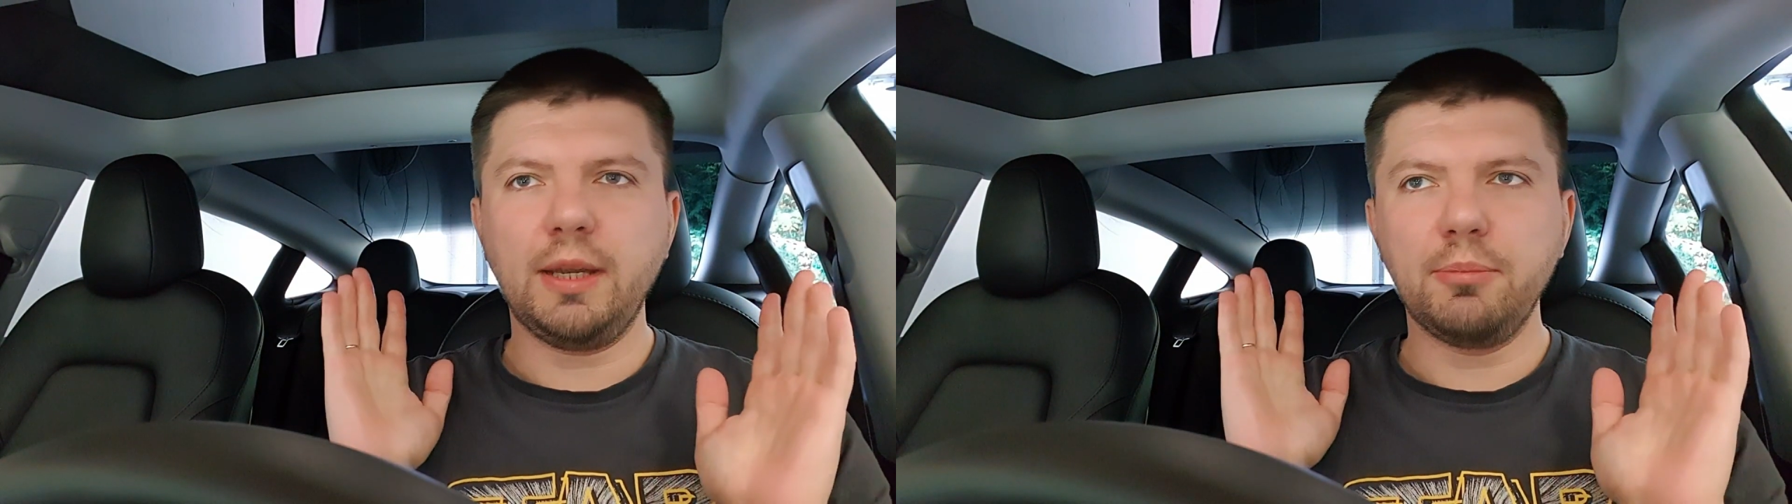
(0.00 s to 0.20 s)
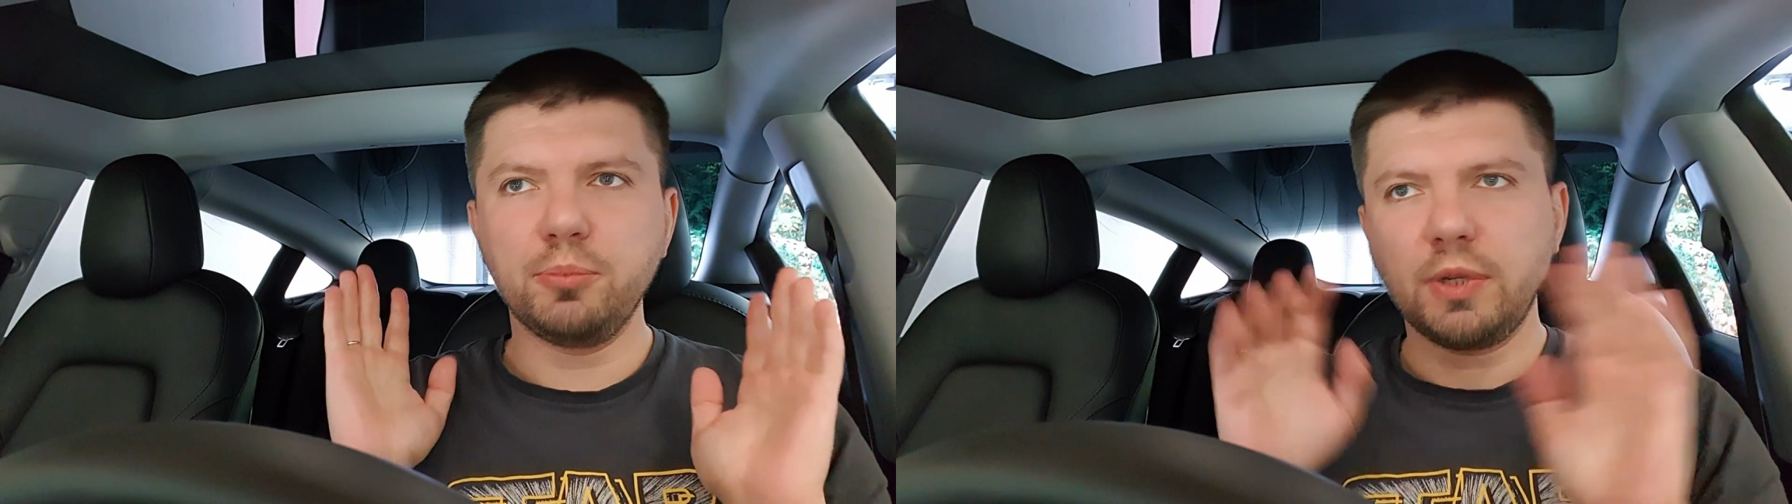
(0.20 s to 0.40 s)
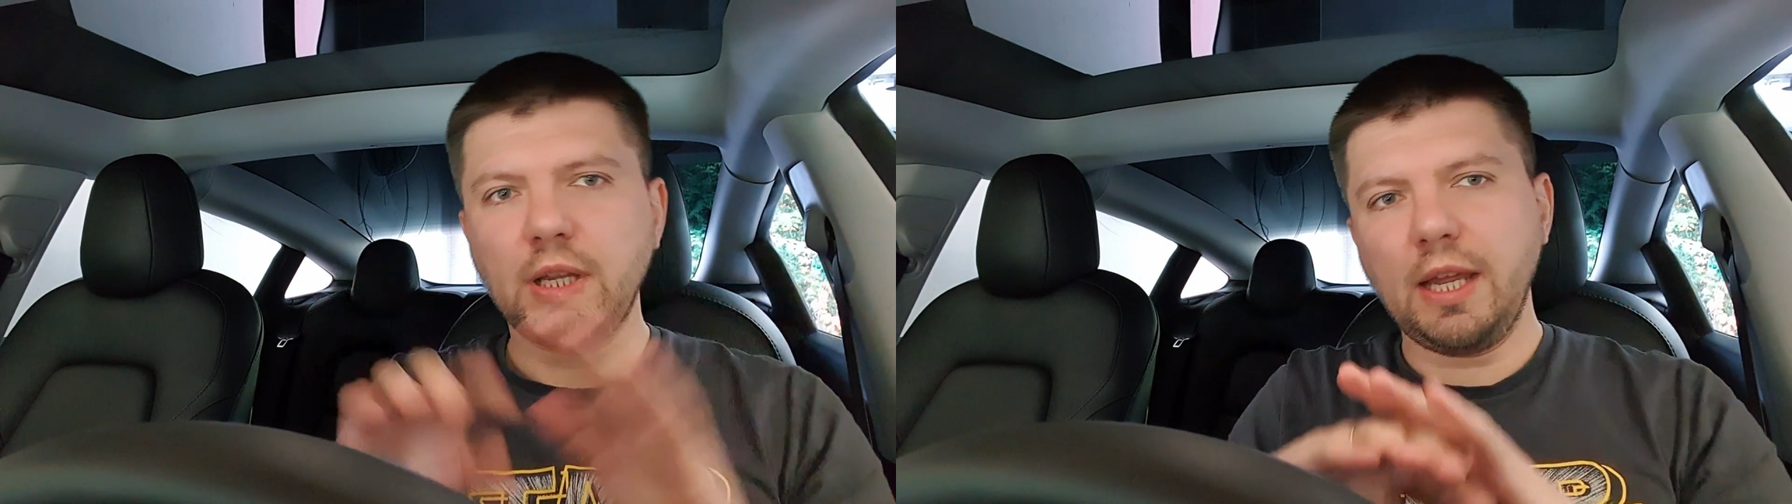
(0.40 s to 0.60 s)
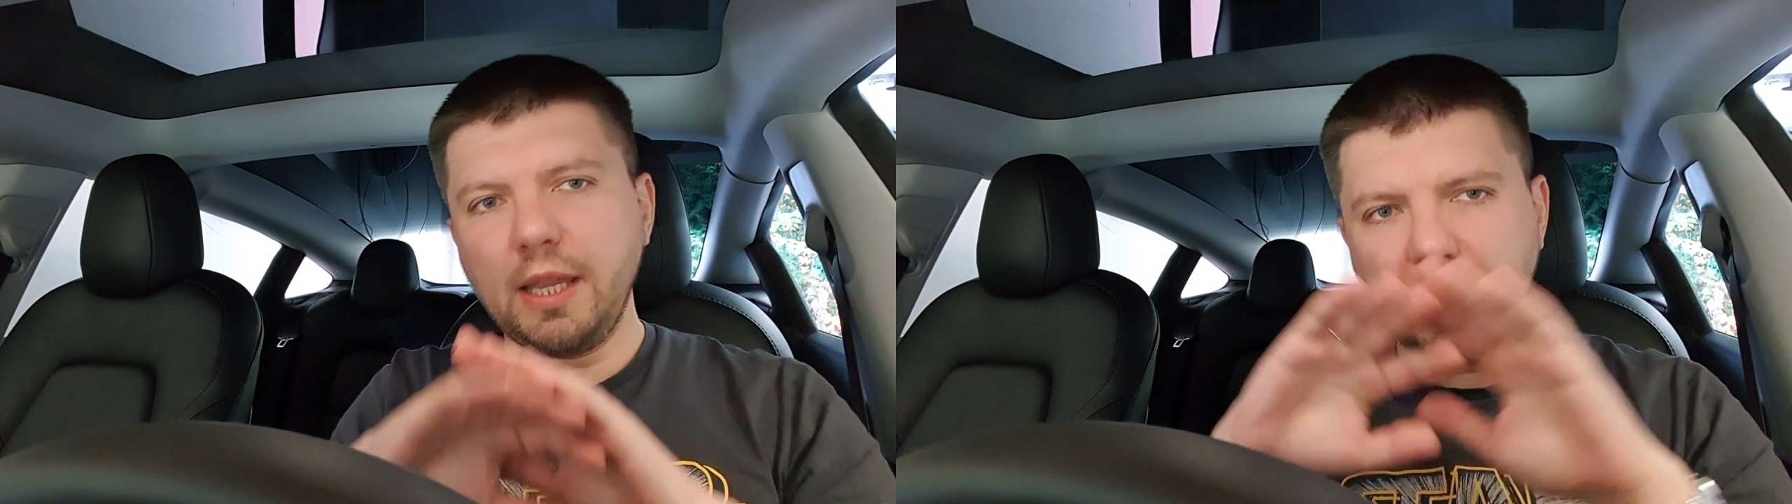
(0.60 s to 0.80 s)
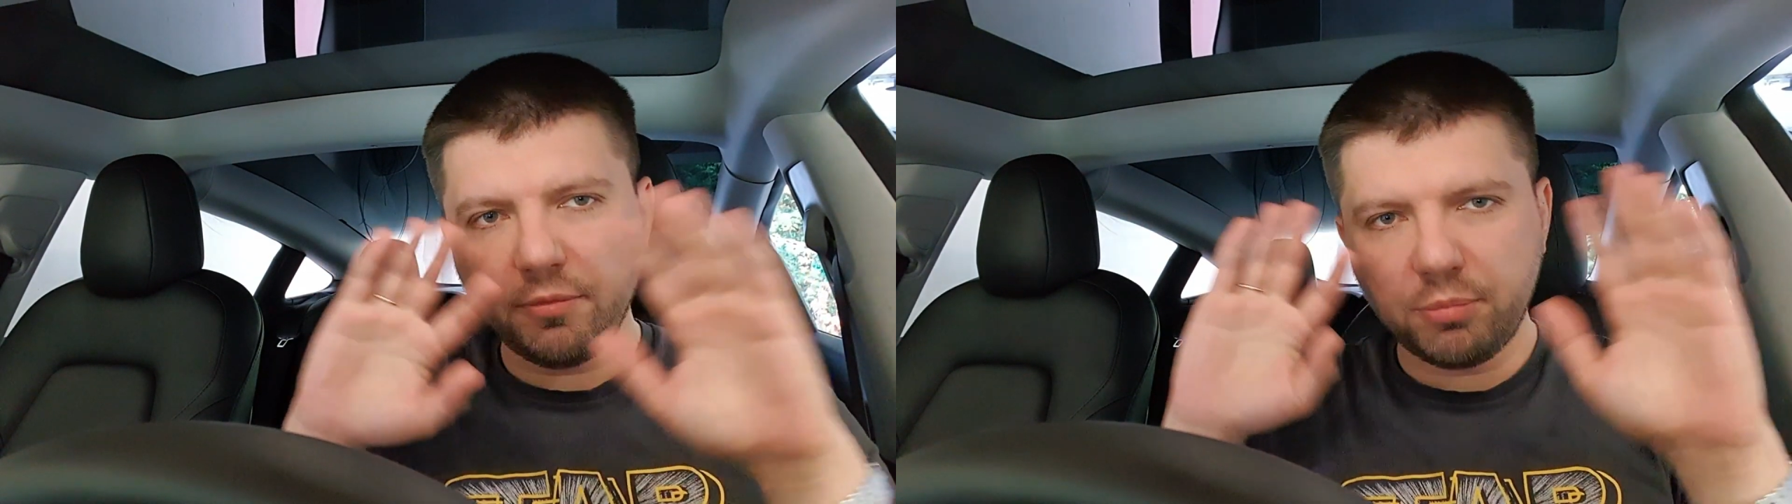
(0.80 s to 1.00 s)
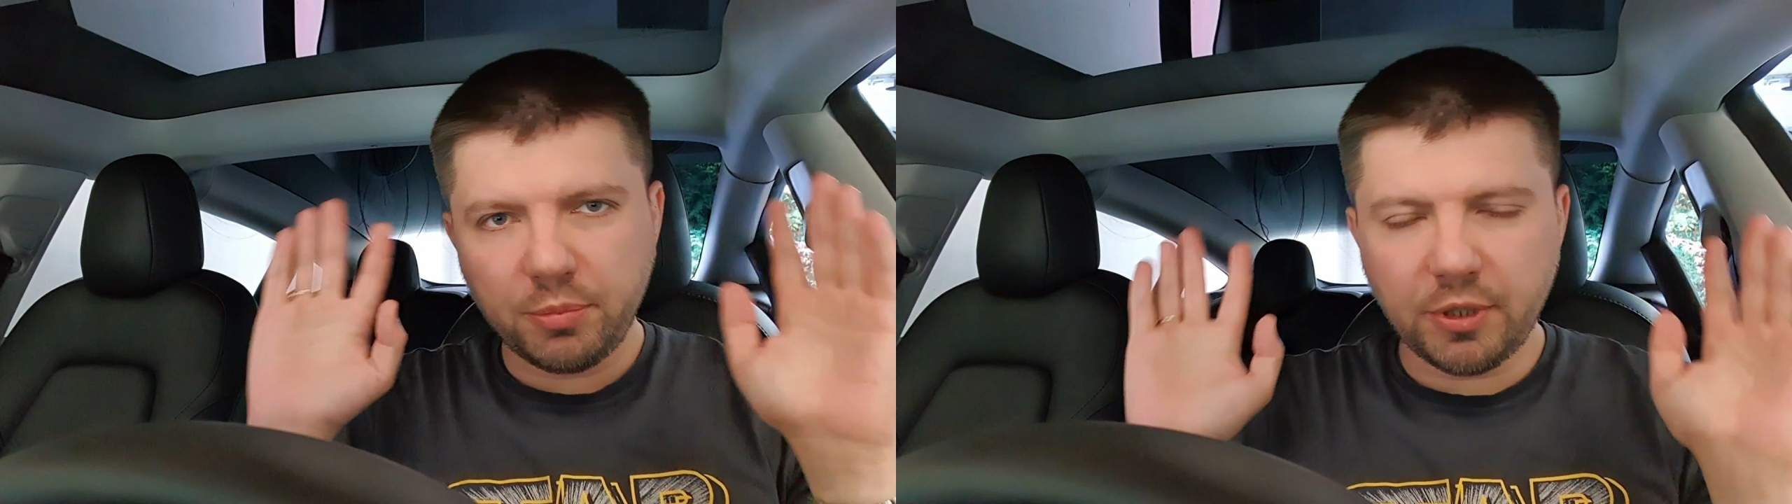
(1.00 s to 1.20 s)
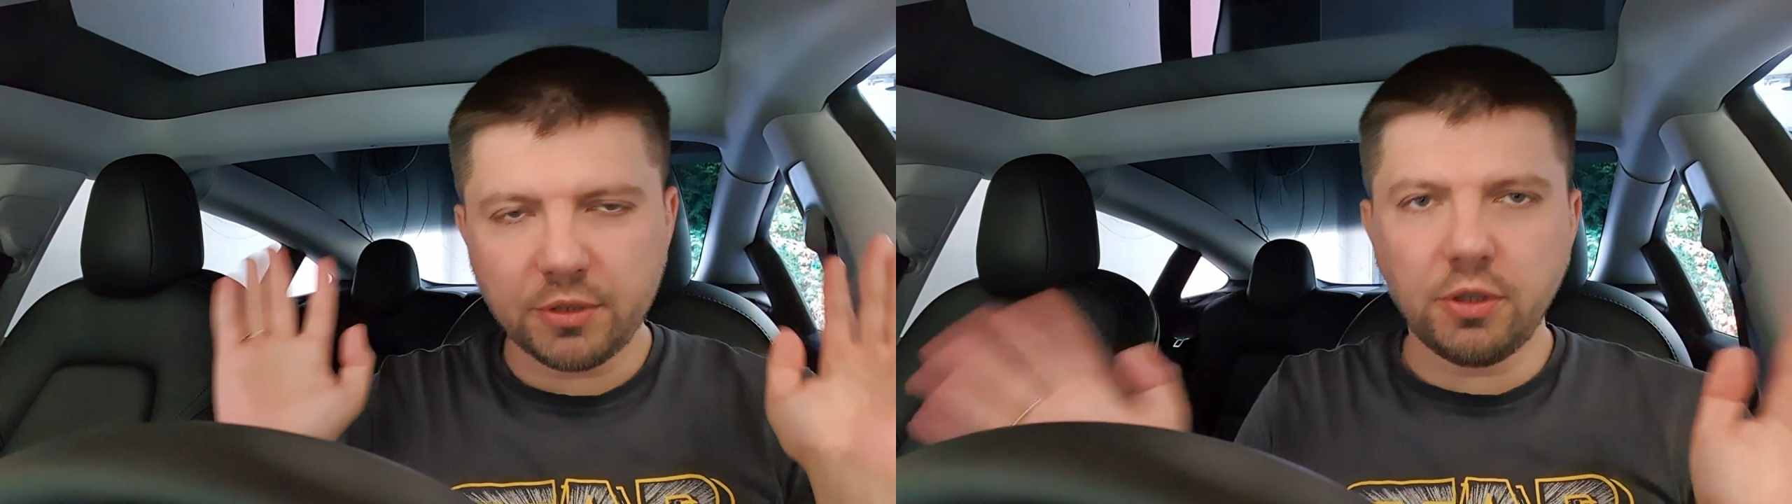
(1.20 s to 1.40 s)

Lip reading: I have prepared